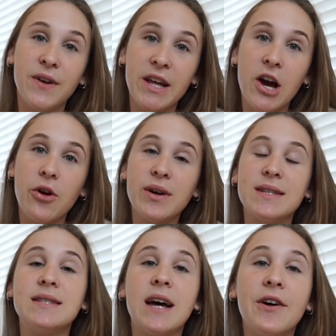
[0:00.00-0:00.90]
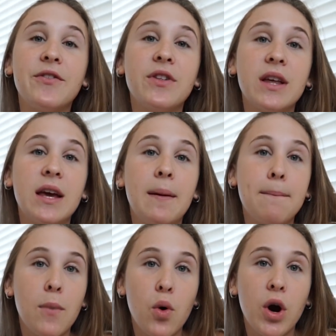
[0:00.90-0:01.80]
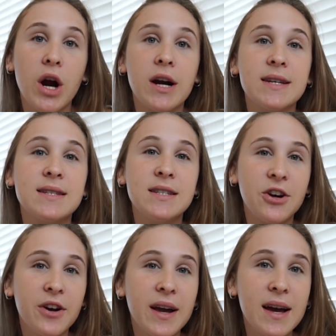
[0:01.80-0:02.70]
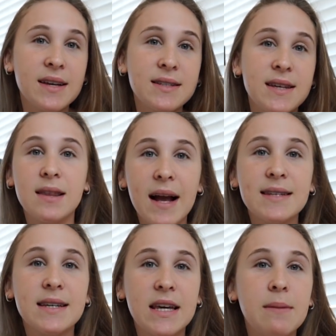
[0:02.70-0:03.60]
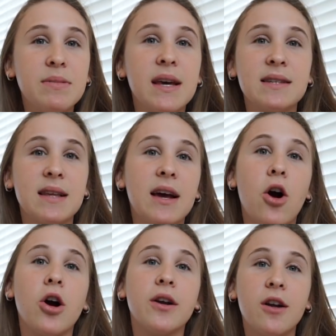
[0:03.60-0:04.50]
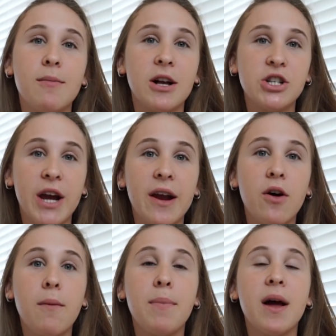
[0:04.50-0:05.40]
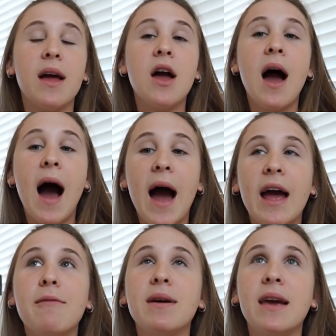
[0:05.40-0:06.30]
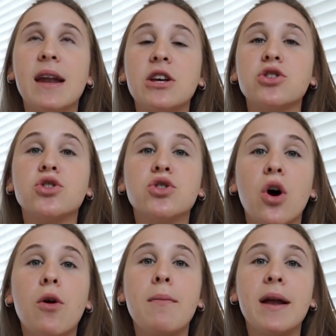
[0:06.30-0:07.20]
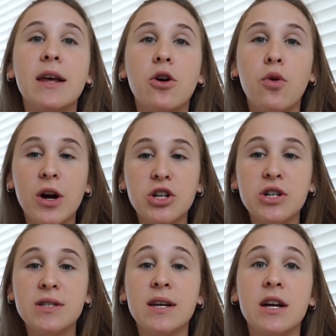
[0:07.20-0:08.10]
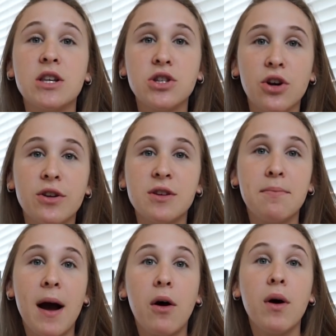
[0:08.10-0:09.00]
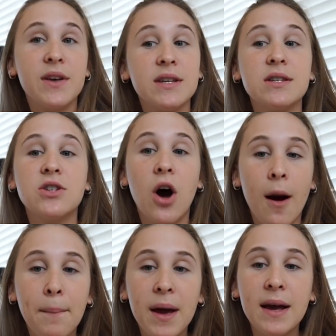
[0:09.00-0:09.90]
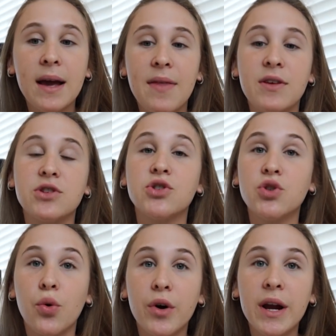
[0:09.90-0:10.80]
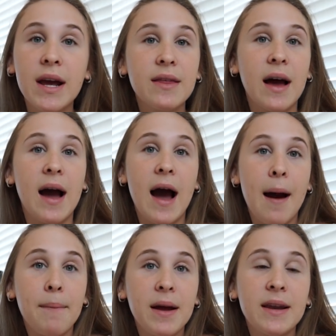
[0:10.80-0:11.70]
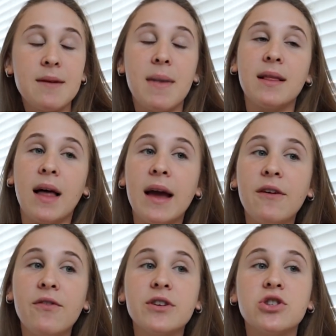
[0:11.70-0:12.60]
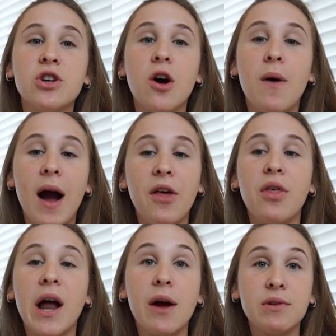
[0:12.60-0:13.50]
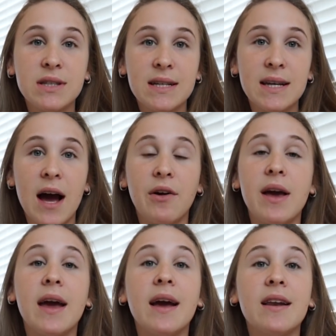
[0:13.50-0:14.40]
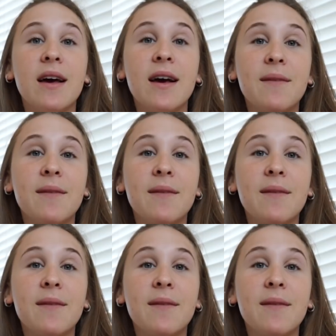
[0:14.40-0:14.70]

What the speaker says: video is definitely more serious. I like to keep things lighthearted on my channel, but I have been getting so many questions and concerns about this topic and this story that happened in my life, so I thought I would sit down and